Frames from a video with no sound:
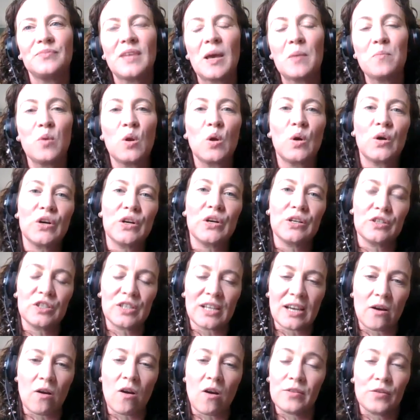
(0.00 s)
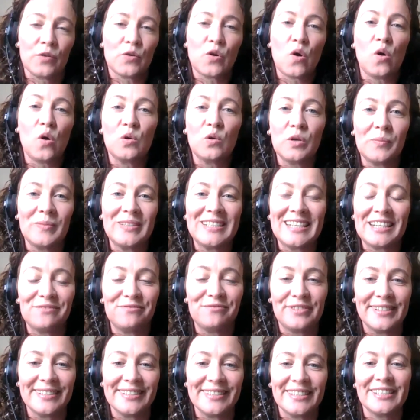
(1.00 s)
employers, they're all going to be
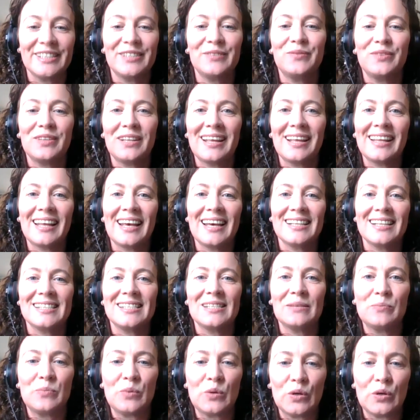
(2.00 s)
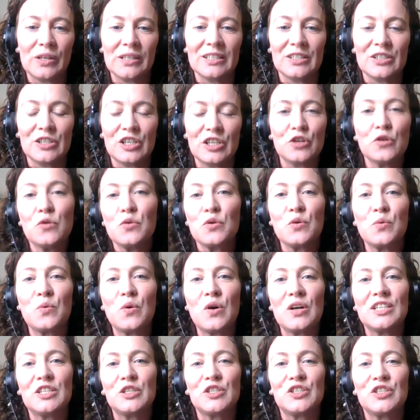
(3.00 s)
different, and that's important. So you don't know
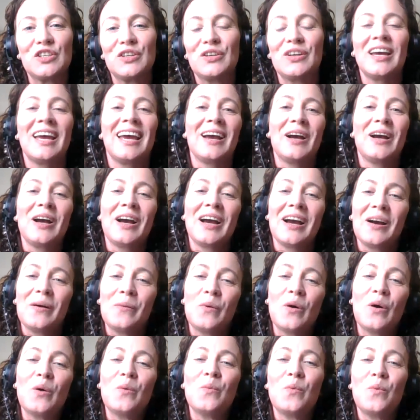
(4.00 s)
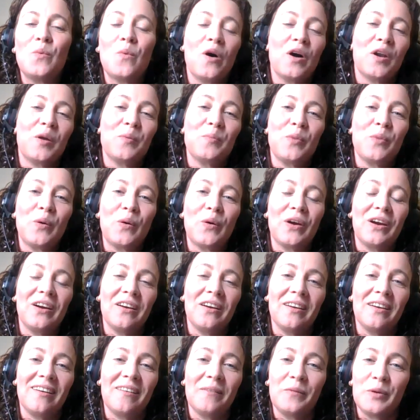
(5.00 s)
what one
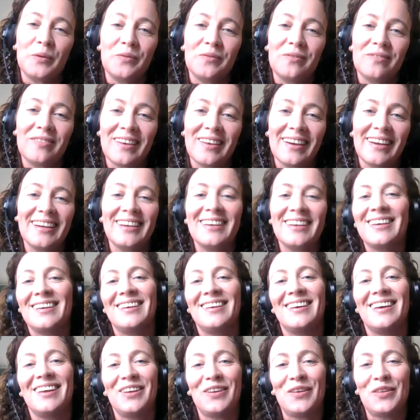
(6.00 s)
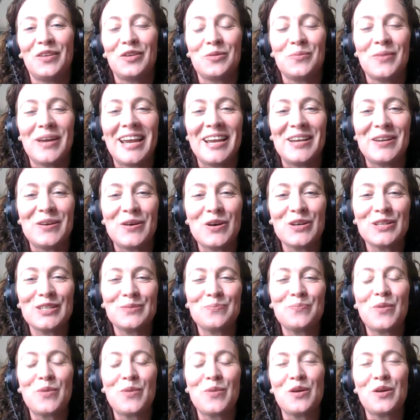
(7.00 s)
employer would think another may not.
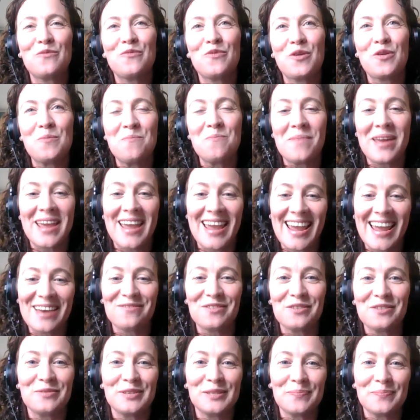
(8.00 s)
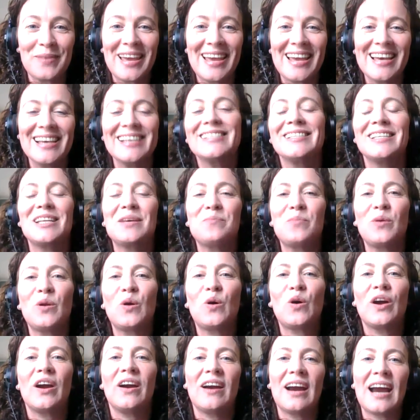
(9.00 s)
But for me, if it was me as an
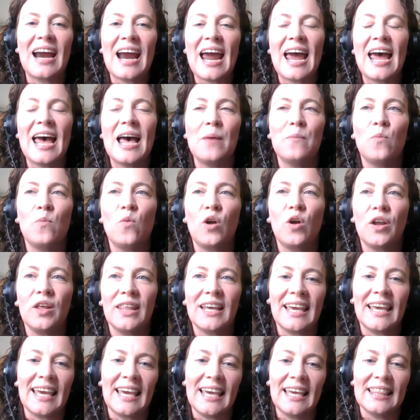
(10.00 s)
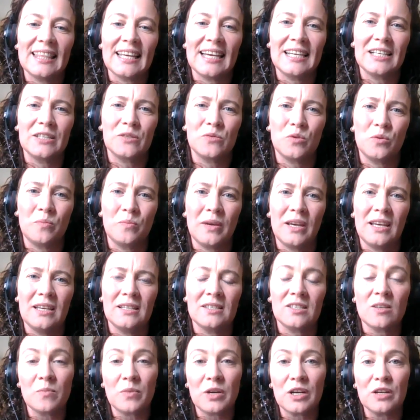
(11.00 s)
employer, one of the key things would be
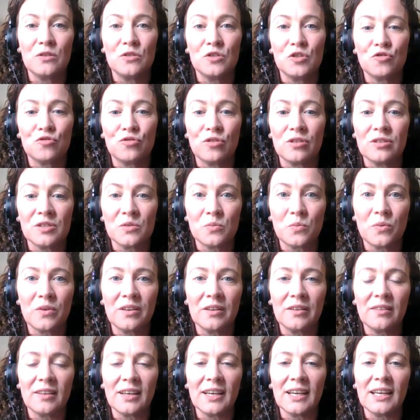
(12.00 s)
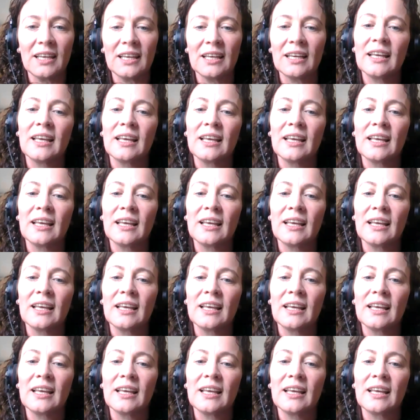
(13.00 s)
somebody who's trustworthy,